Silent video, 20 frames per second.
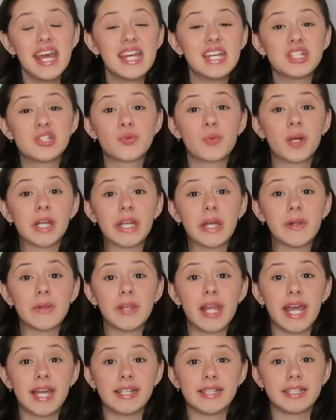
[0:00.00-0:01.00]
is where you
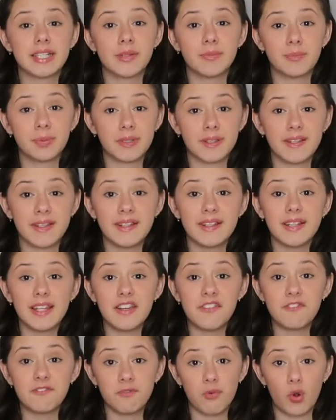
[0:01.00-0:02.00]
land
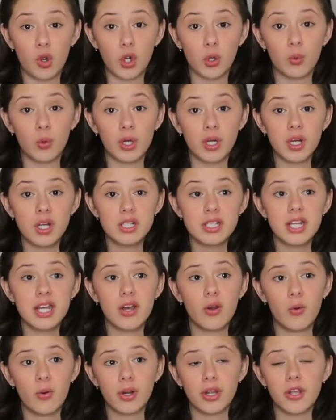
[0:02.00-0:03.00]
completely forward
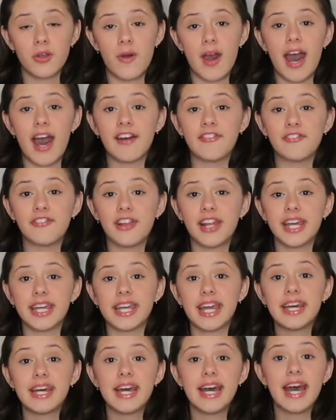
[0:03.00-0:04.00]
or you have
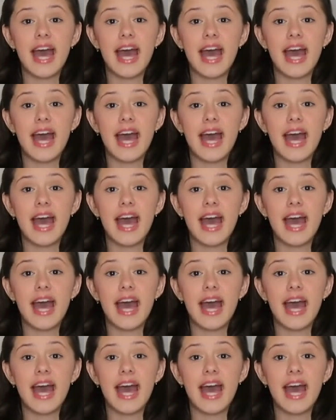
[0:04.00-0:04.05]
like